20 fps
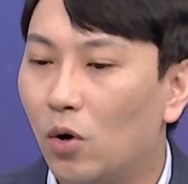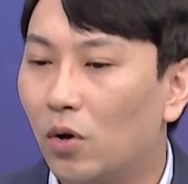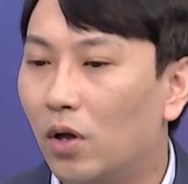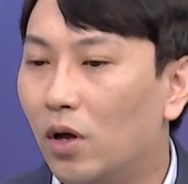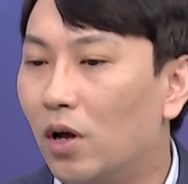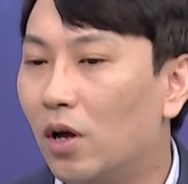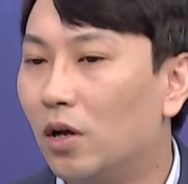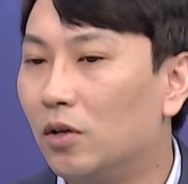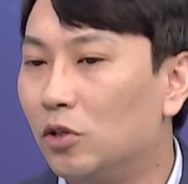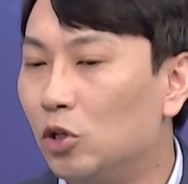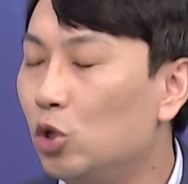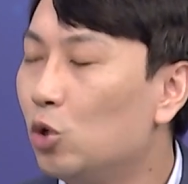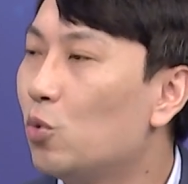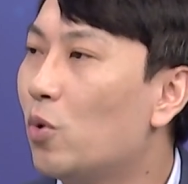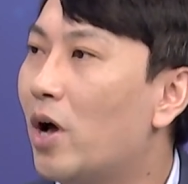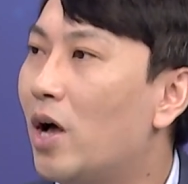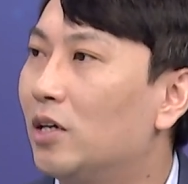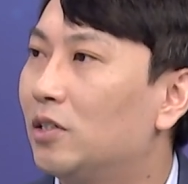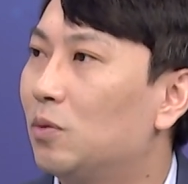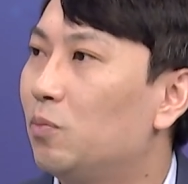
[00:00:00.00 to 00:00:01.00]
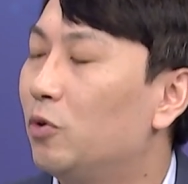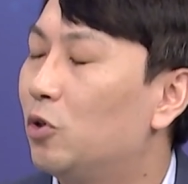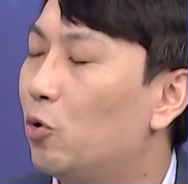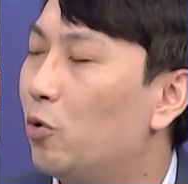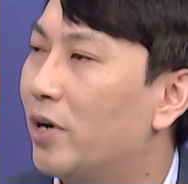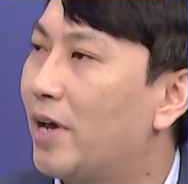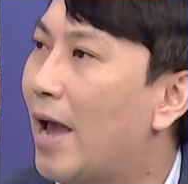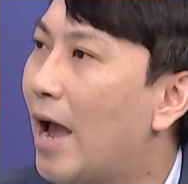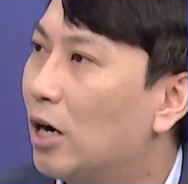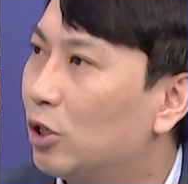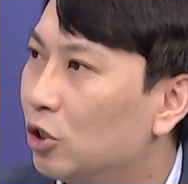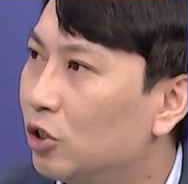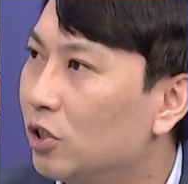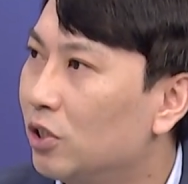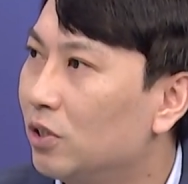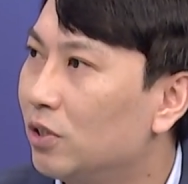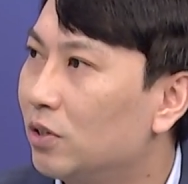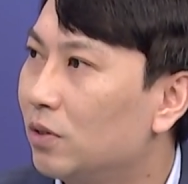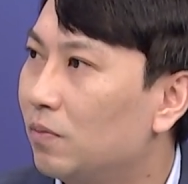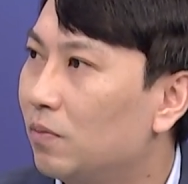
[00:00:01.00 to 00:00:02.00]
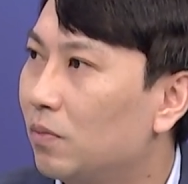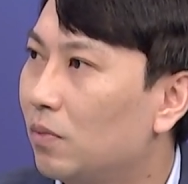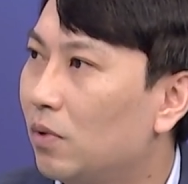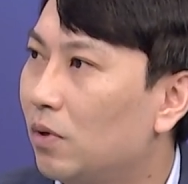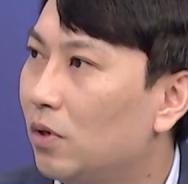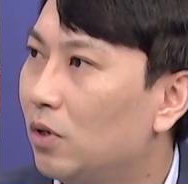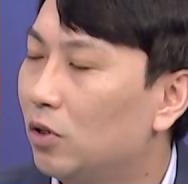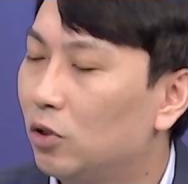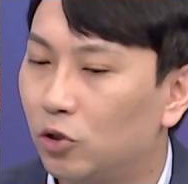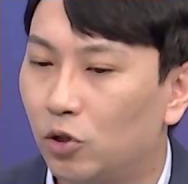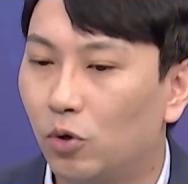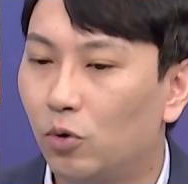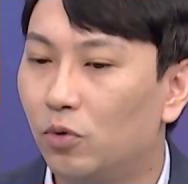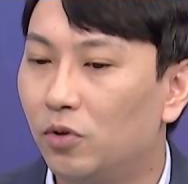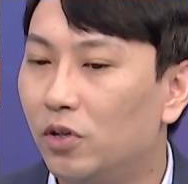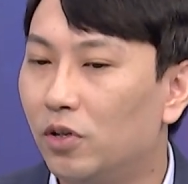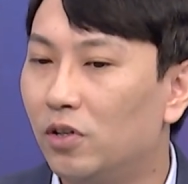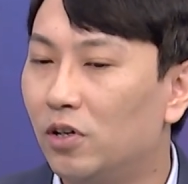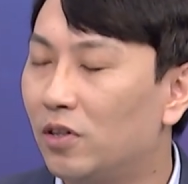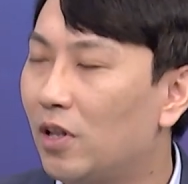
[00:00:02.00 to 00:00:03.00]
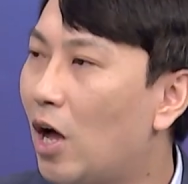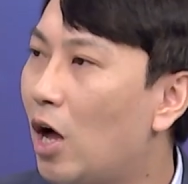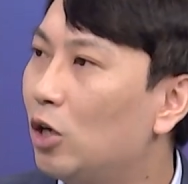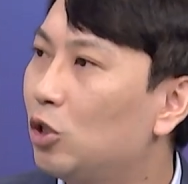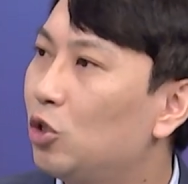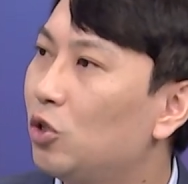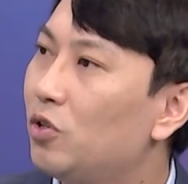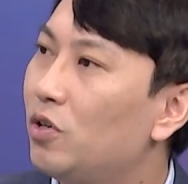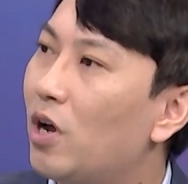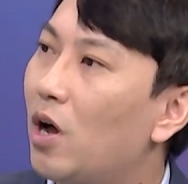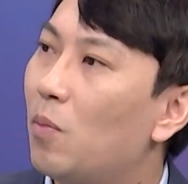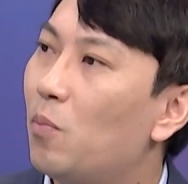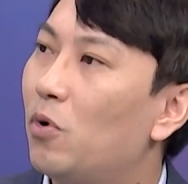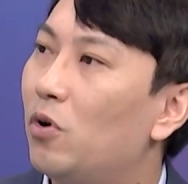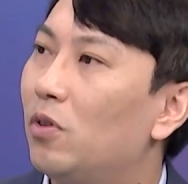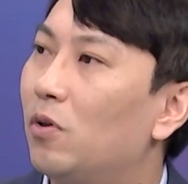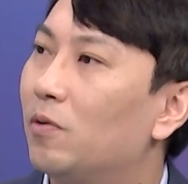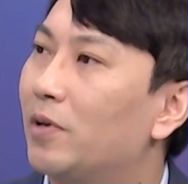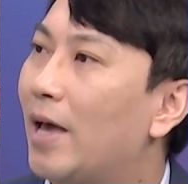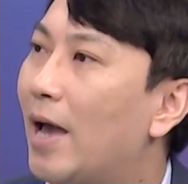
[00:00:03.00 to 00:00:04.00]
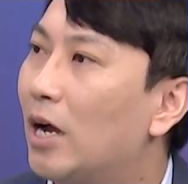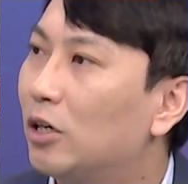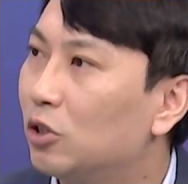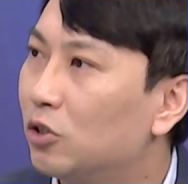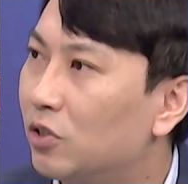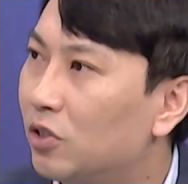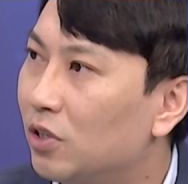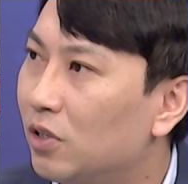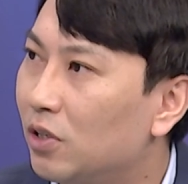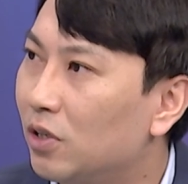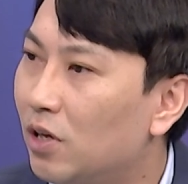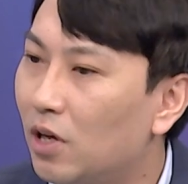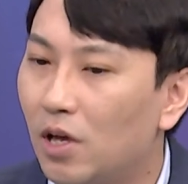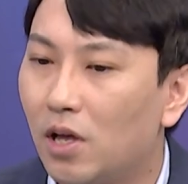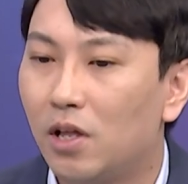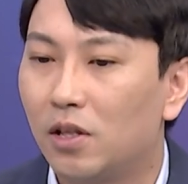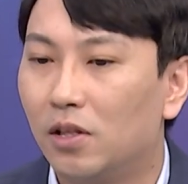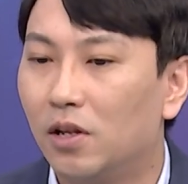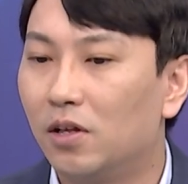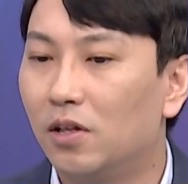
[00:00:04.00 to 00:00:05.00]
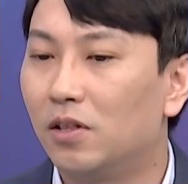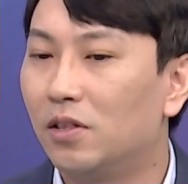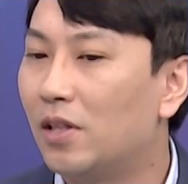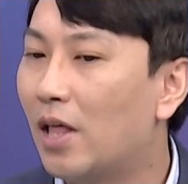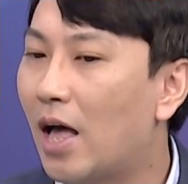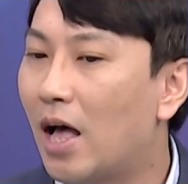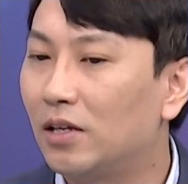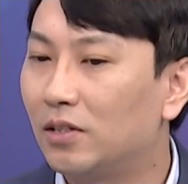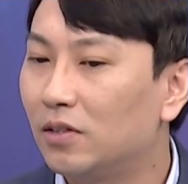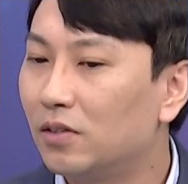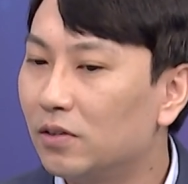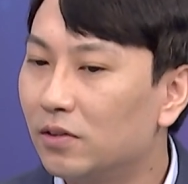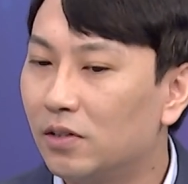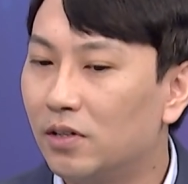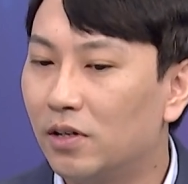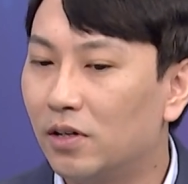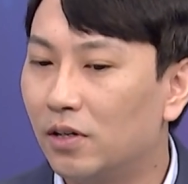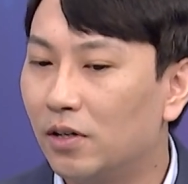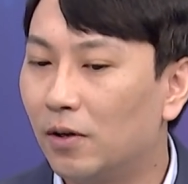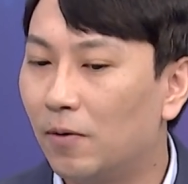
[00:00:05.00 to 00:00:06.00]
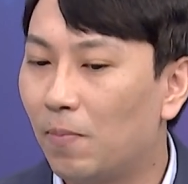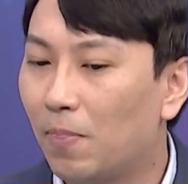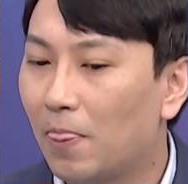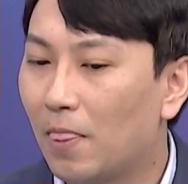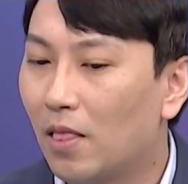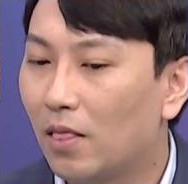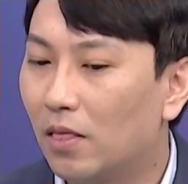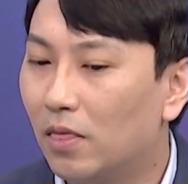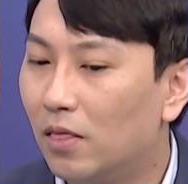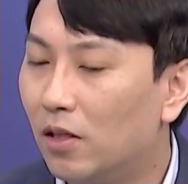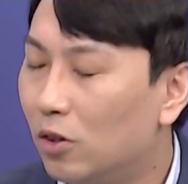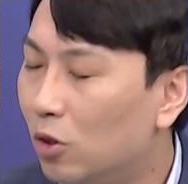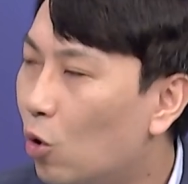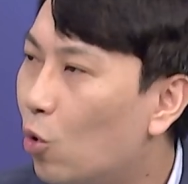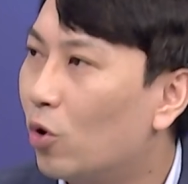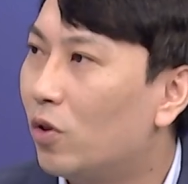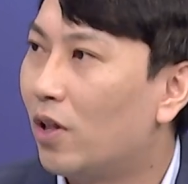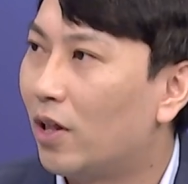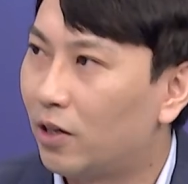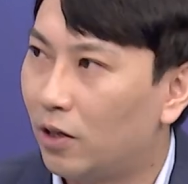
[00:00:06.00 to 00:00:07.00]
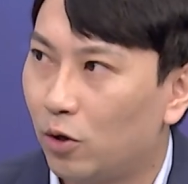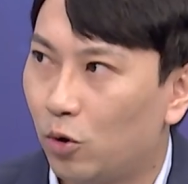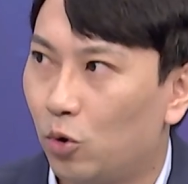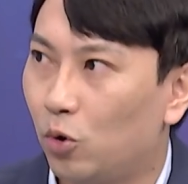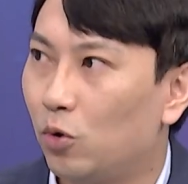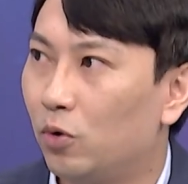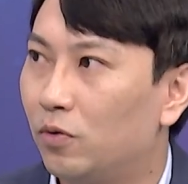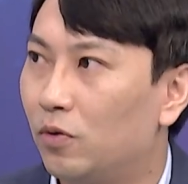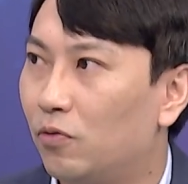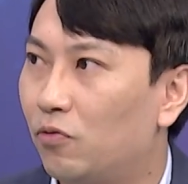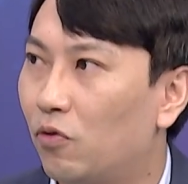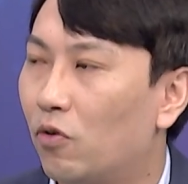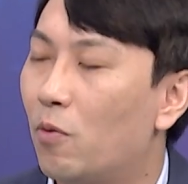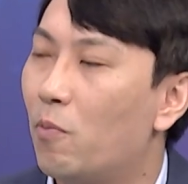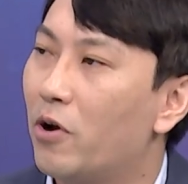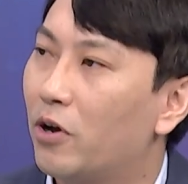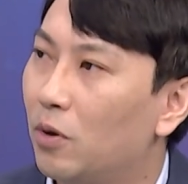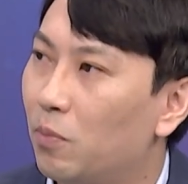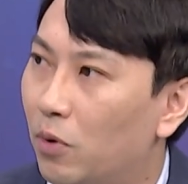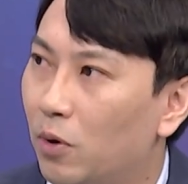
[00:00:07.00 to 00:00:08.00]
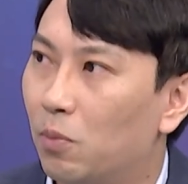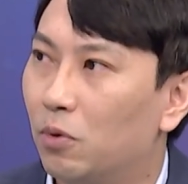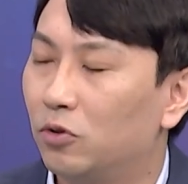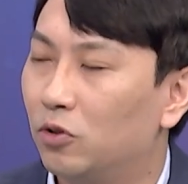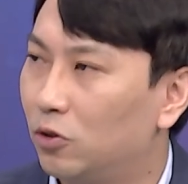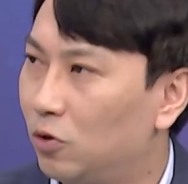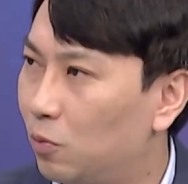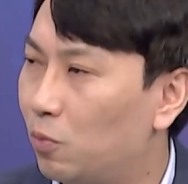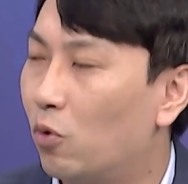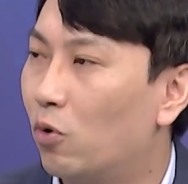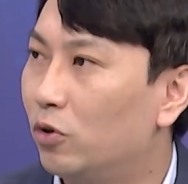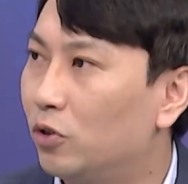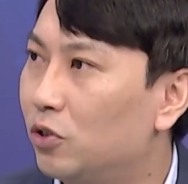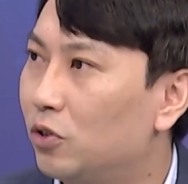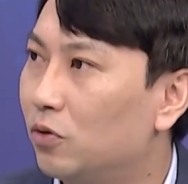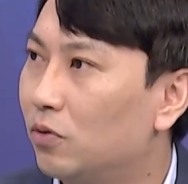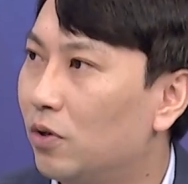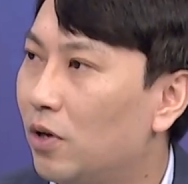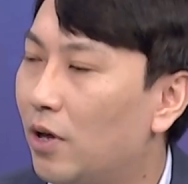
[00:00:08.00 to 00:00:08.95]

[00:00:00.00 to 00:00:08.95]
U.S. military casualties. So the larger number of casualties, the lower likelihood for American people to support you.